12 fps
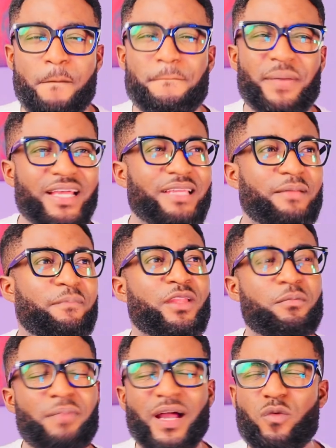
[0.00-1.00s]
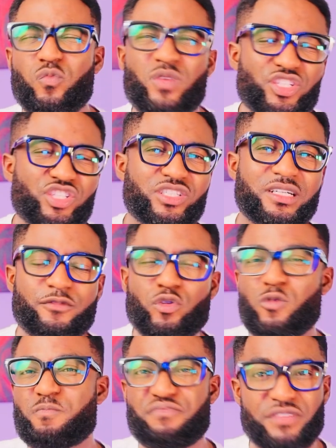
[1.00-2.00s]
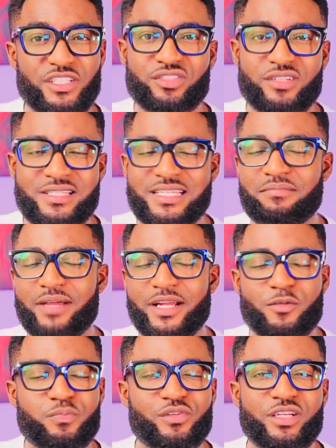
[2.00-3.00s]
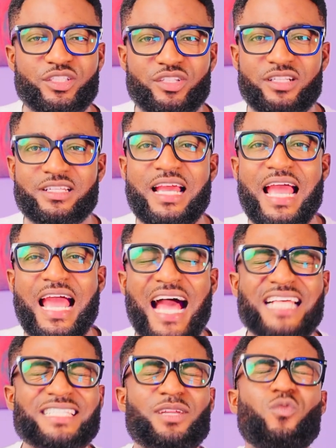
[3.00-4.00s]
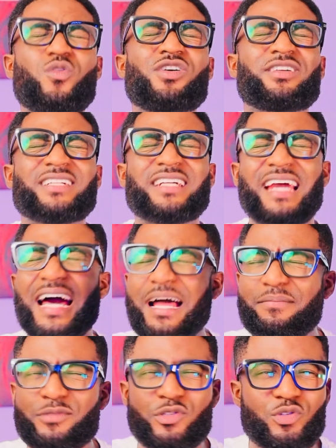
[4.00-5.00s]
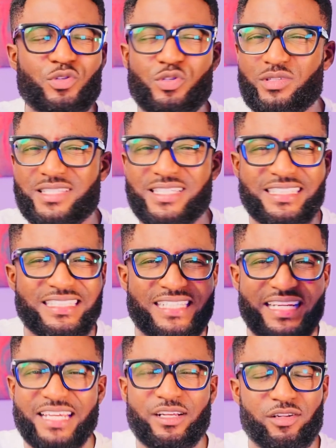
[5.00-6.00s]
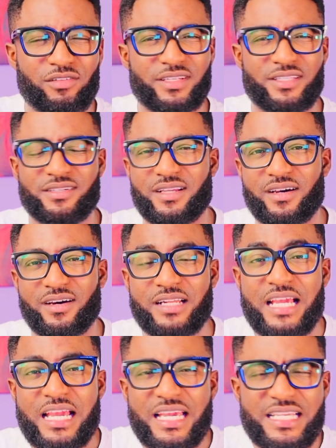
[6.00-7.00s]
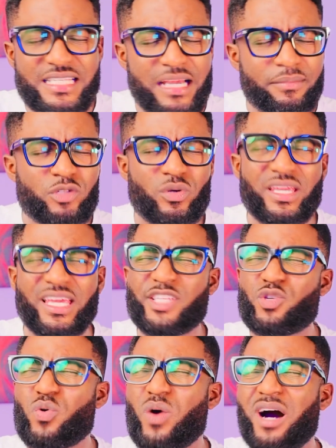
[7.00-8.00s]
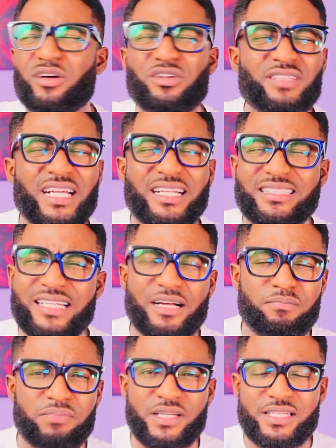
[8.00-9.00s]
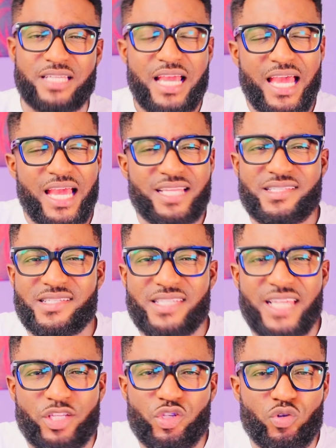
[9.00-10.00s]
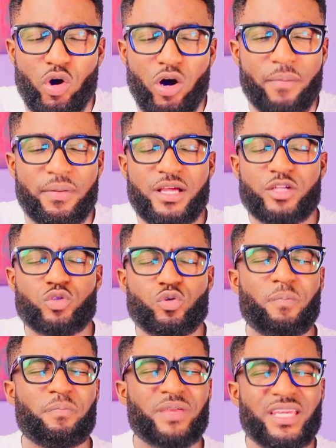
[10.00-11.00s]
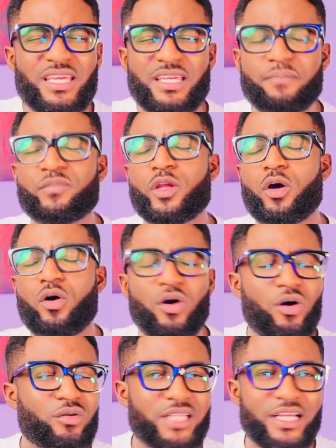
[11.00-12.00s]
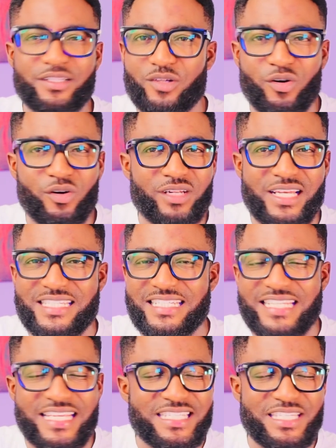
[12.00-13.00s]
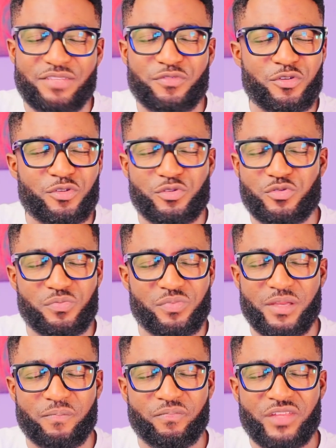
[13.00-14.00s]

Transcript: by witchcraft, oppressions, and manipulation. As the word comes to you today, glory to God, it's coming to get you out of that dark place and set you up to be all that God has destined for you to be.